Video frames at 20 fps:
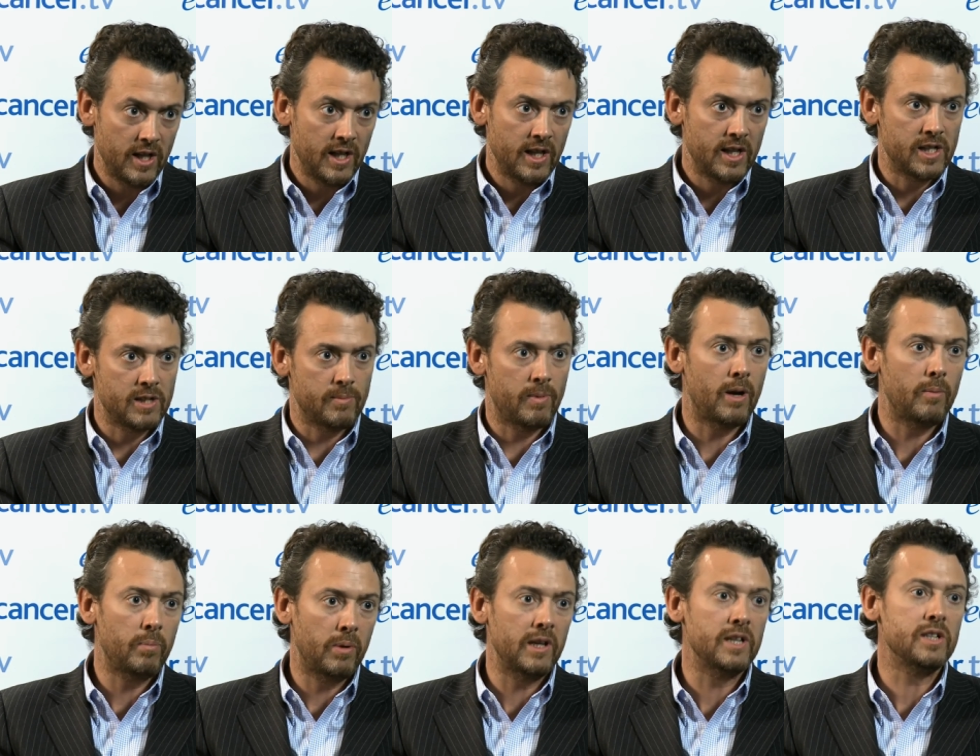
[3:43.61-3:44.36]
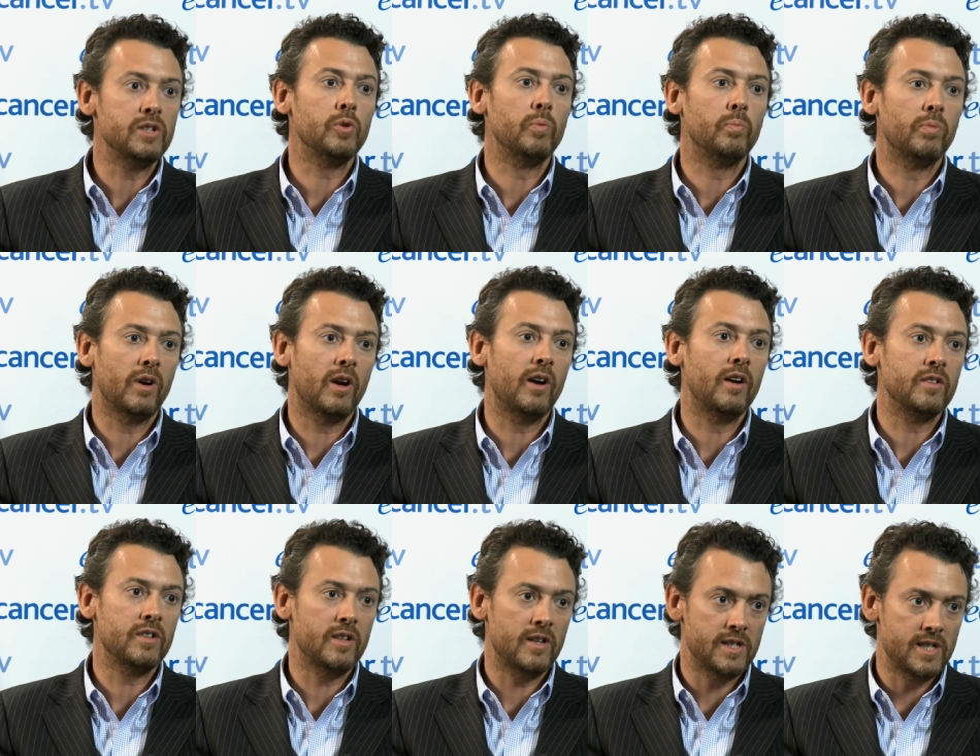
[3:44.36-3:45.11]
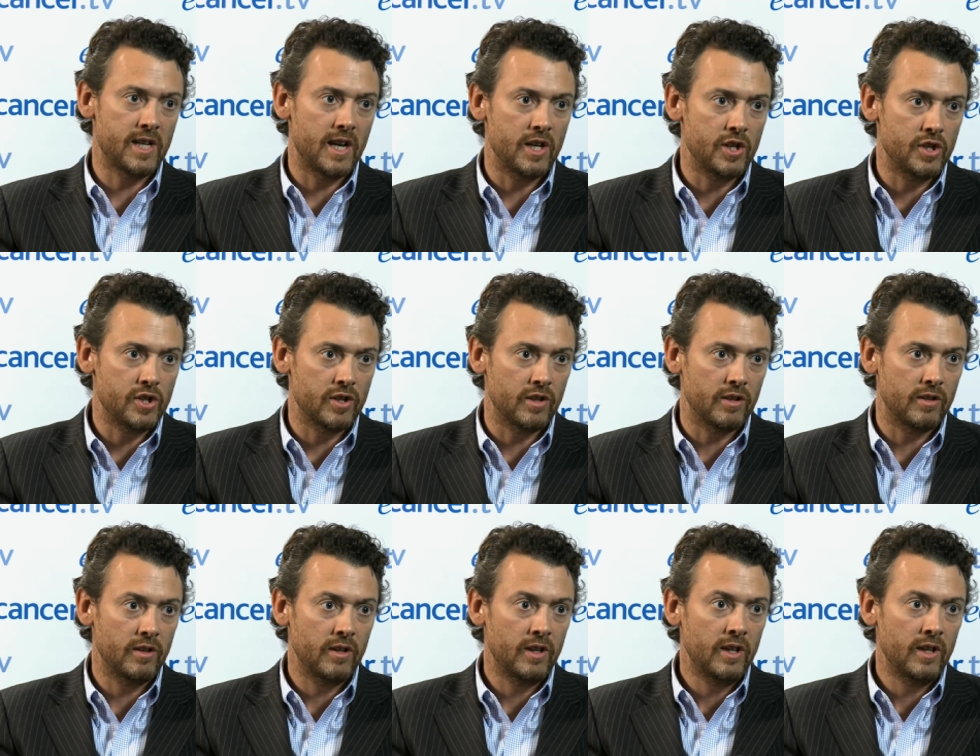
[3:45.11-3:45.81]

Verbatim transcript: is about political prioritisation.